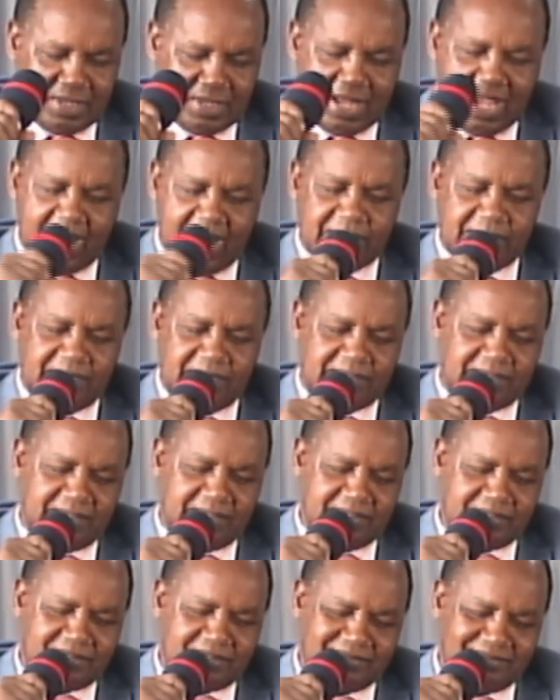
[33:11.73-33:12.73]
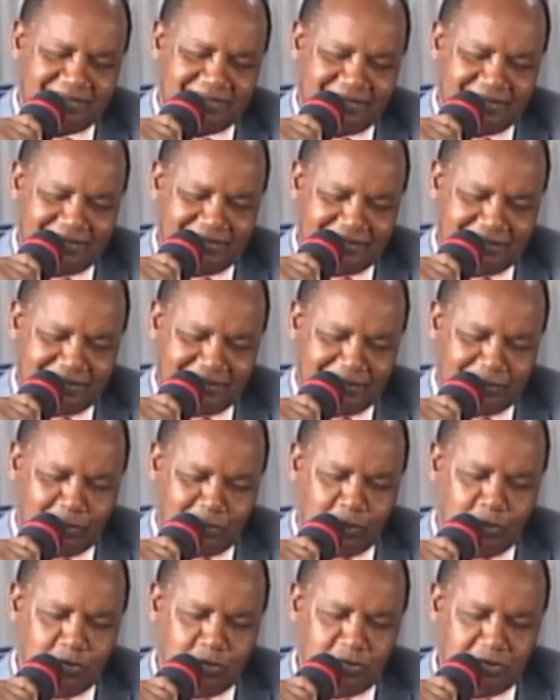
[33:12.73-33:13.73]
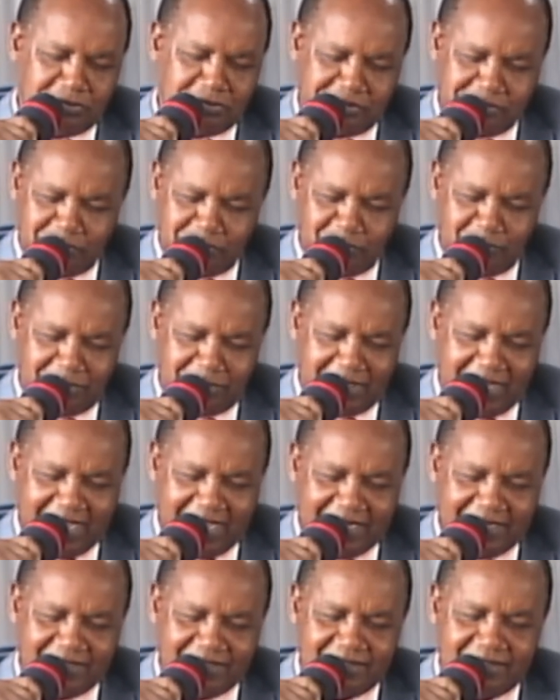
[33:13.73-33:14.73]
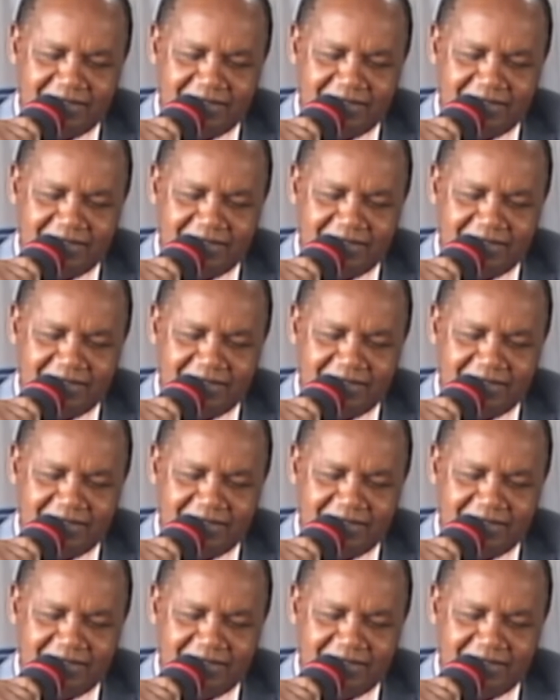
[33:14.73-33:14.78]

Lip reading: And it is cool to do that.